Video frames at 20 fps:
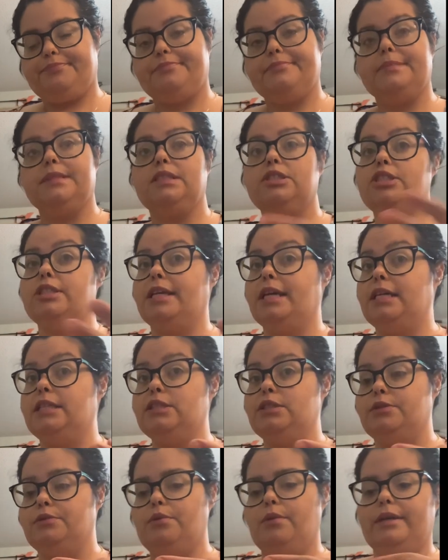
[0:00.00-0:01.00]
She
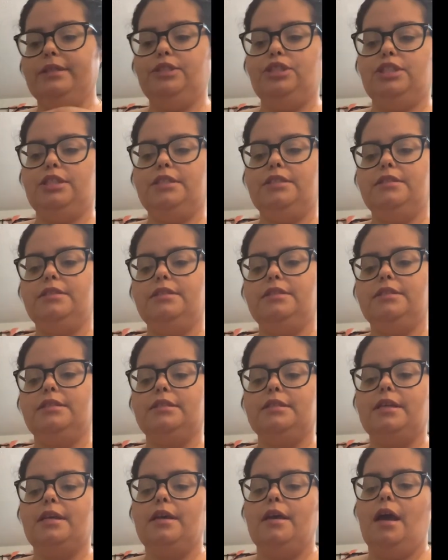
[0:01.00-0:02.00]
has no
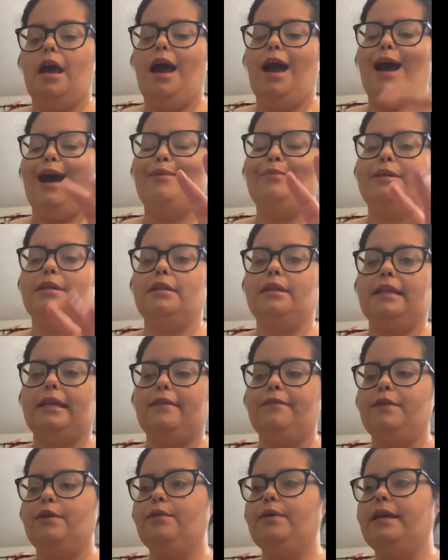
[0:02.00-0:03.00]
questions. I'm going to
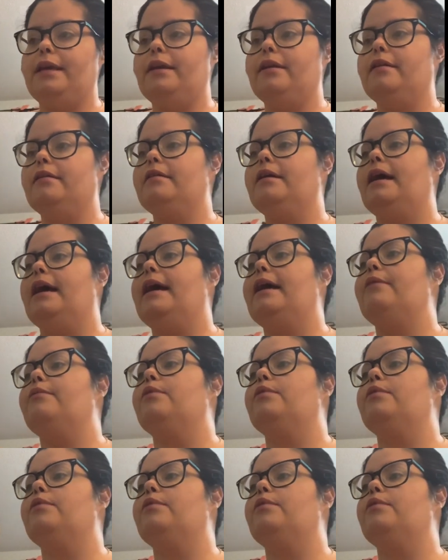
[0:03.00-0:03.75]
leave you here. I will